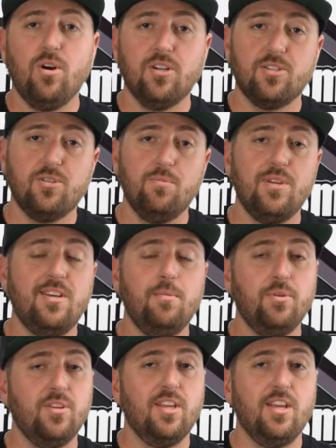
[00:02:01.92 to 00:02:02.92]
us to
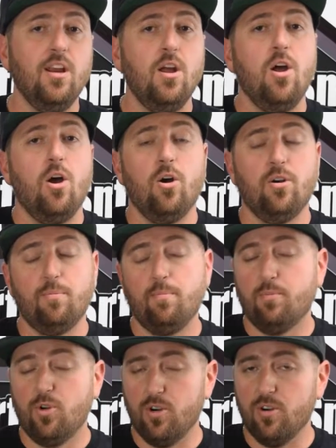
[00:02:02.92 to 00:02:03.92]
manipulate our
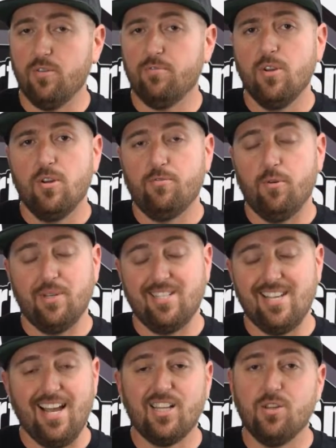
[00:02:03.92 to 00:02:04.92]
curve from
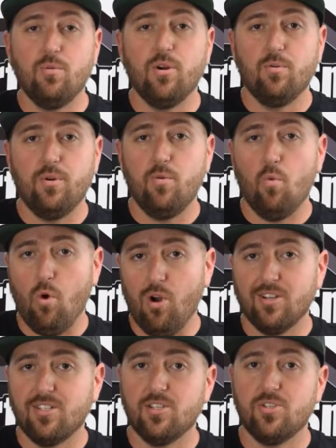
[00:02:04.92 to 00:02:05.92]
exactly where we
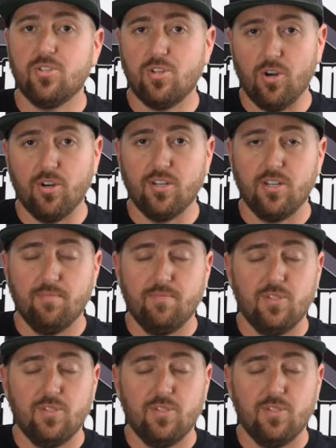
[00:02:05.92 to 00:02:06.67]
want to start.